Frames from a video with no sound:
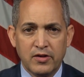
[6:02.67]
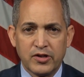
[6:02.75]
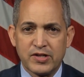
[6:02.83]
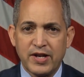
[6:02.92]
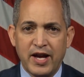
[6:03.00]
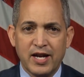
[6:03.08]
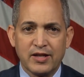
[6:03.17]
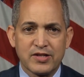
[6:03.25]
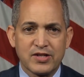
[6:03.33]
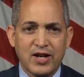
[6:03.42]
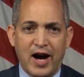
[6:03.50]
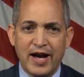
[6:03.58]
The saying, "the
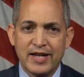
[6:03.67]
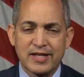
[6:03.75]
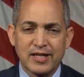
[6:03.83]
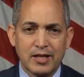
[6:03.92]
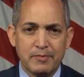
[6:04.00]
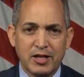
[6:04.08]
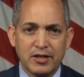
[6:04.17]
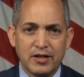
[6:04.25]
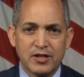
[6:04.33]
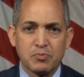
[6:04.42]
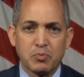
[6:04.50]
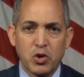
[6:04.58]
sky is the limit,"
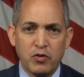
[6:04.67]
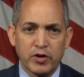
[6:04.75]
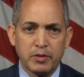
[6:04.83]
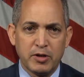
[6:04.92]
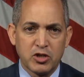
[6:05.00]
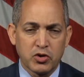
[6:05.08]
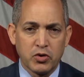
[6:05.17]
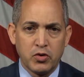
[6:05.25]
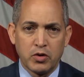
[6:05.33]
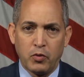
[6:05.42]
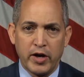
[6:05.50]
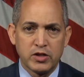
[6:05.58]
is proving to be true
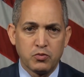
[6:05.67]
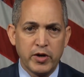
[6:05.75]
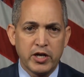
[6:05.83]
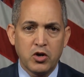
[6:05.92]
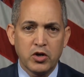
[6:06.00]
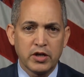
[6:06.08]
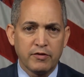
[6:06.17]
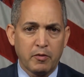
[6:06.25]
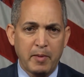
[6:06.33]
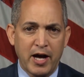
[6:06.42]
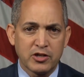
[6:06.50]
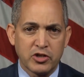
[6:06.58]
in ways we couldn't have
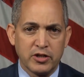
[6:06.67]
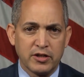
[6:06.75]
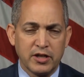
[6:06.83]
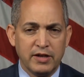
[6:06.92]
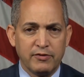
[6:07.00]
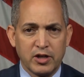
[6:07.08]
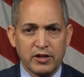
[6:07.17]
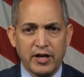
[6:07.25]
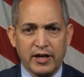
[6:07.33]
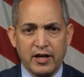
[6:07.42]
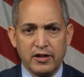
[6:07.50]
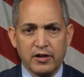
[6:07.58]
imagined even a
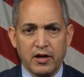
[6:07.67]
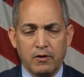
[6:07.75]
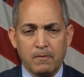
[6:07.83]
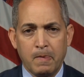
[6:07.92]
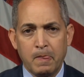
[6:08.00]
decade ago.